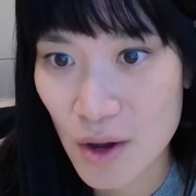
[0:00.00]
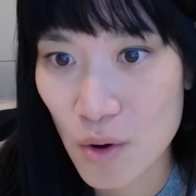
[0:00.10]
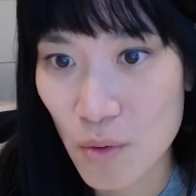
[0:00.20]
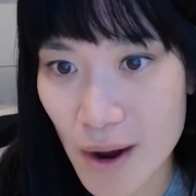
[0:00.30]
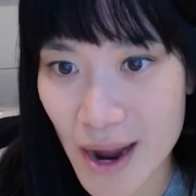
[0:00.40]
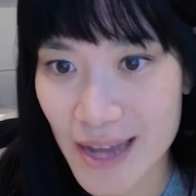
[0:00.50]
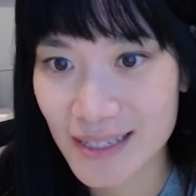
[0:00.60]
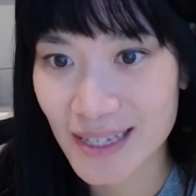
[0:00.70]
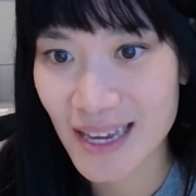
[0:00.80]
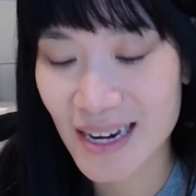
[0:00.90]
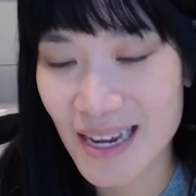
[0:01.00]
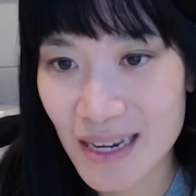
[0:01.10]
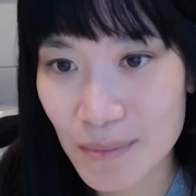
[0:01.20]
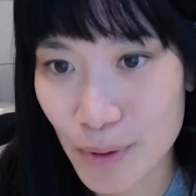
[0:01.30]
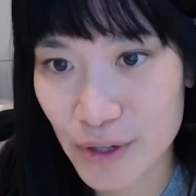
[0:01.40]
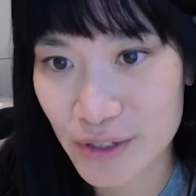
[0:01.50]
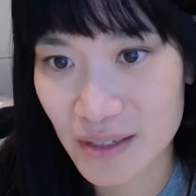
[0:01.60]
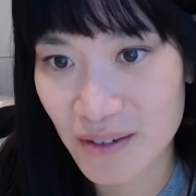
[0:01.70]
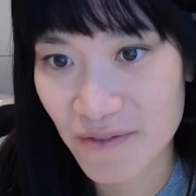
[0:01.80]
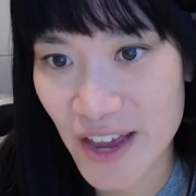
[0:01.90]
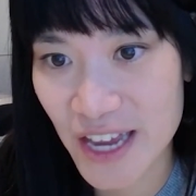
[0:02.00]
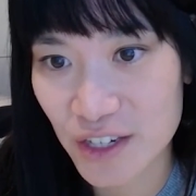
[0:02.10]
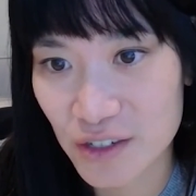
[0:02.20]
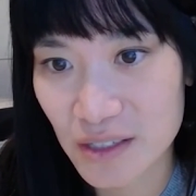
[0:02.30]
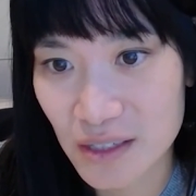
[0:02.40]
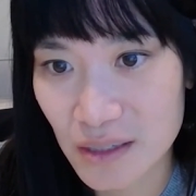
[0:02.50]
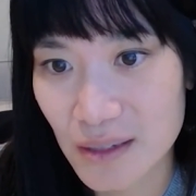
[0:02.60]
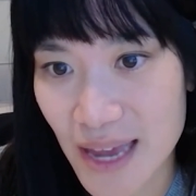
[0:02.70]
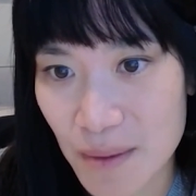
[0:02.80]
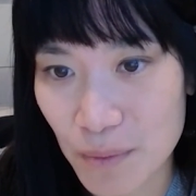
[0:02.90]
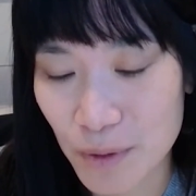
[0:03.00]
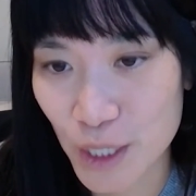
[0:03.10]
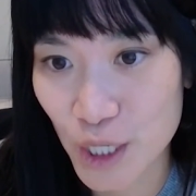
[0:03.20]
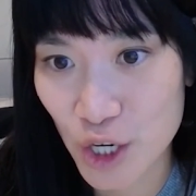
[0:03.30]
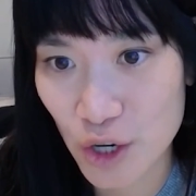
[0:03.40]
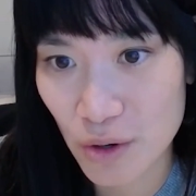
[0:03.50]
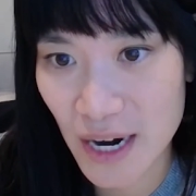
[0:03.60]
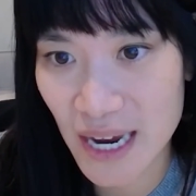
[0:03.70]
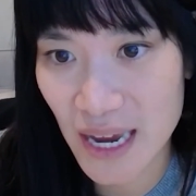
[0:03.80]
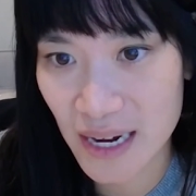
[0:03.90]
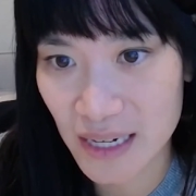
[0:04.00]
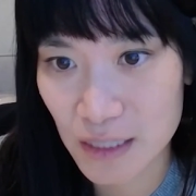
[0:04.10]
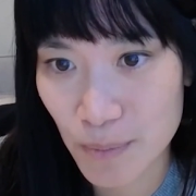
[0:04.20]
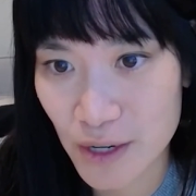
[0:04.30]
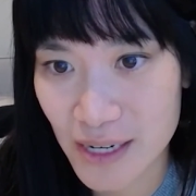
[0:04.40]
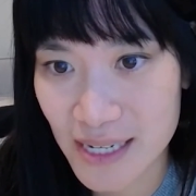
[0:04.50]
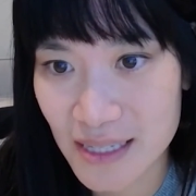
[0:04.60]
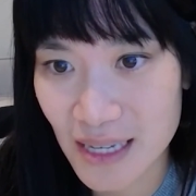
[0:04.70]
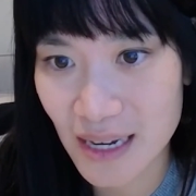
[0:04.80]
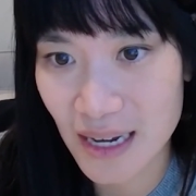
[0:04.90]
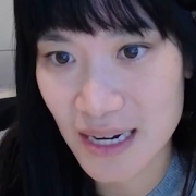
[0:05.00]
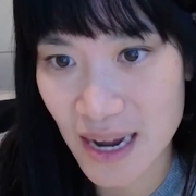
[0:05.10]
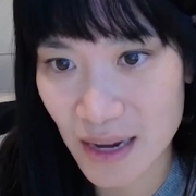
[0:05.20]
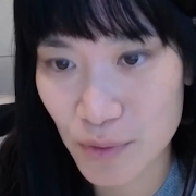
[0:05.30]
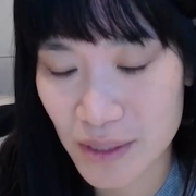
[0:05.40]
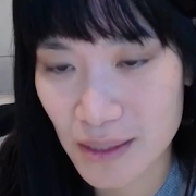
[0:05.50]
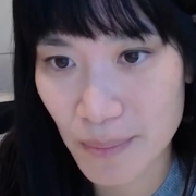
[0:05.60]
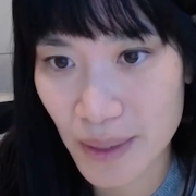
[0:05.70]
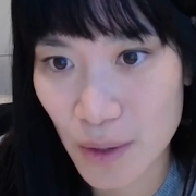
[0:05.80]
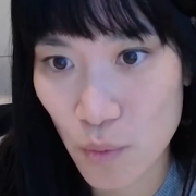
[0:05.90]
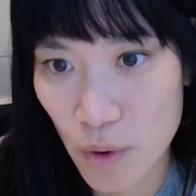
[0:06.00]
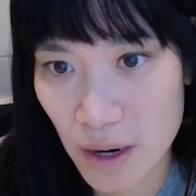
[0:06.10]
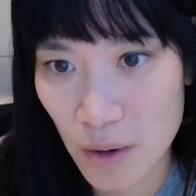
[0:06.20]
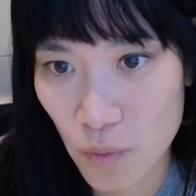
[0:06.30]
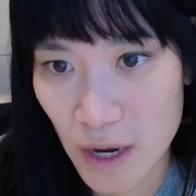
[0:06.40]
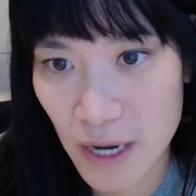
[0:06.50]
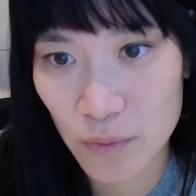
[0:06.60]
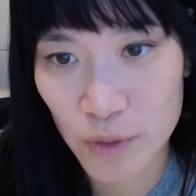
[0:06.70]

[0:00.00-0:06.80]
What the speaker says: Whereas an in-person event, you're still able to curate an experience and connect with somebody one-on-one,